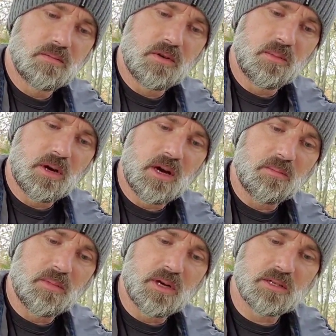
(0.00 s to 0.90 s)
I'm a
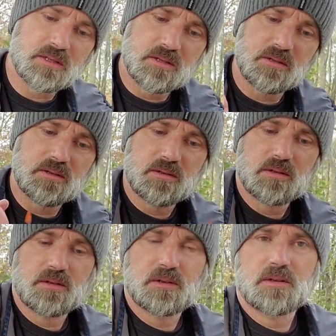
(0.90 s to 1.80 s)
hot mess.
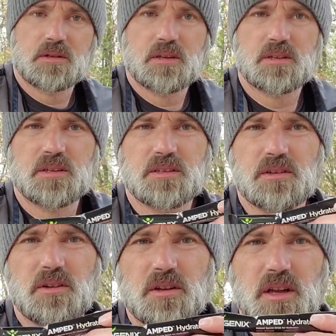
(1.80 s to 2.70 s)
Get these
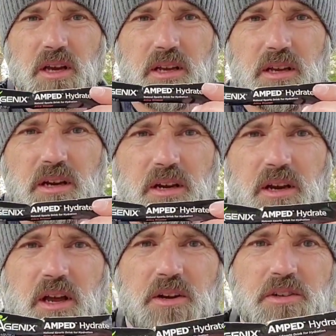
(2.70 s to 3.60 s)
little like
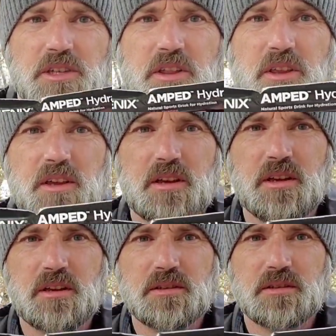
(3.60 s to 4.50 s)
energy
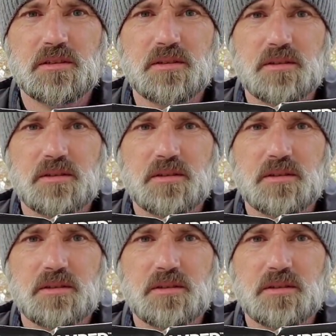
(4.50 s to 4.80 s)
things.